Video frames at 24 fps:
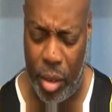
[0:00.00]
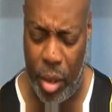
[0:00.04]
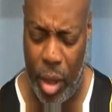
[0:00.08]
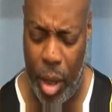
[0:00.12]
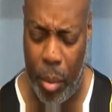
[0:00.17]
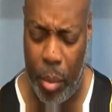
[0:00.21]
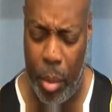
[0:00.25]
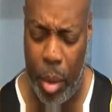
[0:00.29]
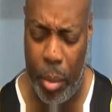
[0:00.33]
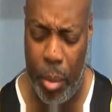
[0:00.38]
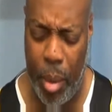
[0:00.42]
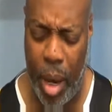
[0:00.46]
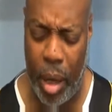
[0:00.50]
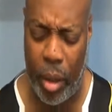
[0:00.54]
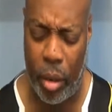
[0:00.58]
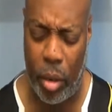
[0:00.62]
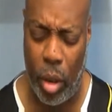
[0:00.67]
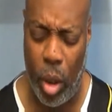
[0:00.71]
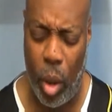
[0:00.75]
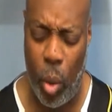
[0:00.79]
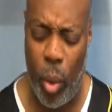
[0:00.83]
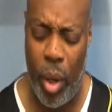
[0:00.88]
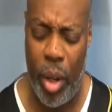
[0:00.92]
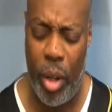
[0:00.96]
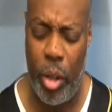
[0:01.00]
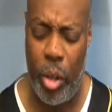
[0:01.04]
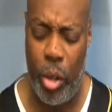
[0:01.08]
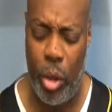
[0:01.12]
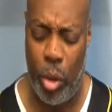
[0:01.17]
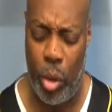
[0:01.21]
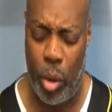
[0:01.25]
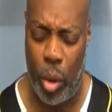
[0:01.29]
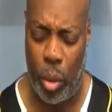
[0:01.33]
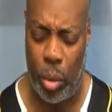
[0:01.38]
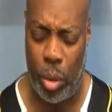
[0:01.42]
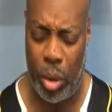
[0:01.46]
so that we might grow
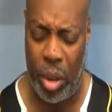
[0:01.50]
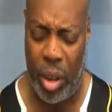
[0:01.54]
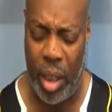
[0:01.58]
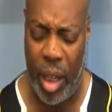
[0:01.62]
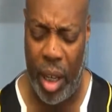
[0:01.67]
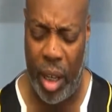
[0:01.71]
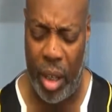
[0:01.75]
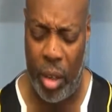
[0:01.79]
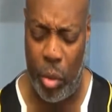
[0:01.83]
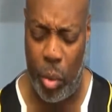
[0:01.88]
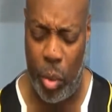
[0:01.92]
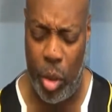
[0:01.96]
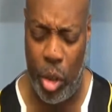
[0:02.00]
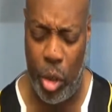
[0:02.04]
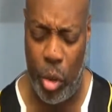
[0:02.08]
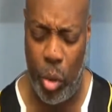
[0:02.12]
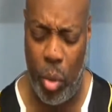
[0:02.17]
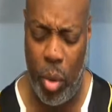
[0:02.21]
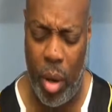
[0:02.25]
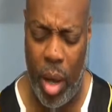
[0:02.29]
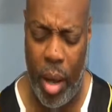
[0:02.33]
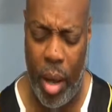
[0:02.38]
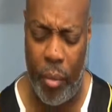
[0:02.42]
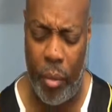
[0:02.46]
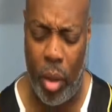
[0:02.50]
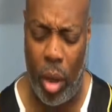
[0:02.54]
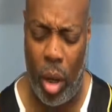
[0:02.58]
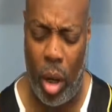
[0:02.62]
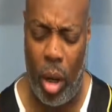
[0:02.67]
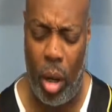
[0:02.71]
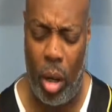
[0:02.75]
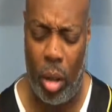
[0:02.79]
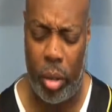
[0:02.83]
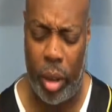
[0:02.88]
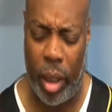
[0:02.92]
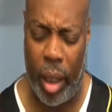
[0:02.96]
into those things which you have
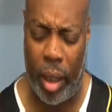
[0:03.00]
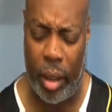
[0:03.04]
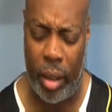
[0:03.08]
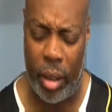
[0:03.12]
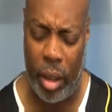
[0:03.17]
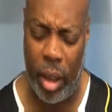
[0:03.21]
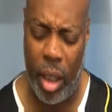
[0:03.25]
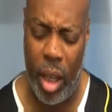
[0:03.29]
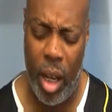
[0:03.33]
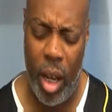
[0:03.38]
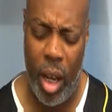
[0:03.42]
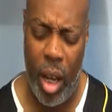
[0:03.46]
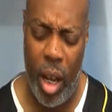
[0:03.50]
called us